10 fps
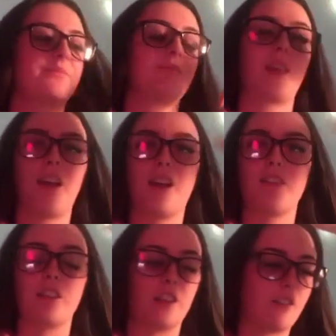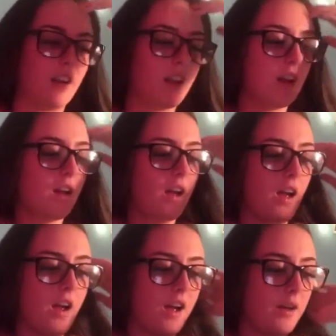I feel like
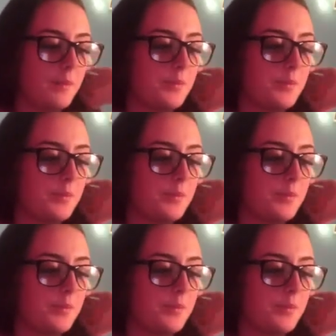crying.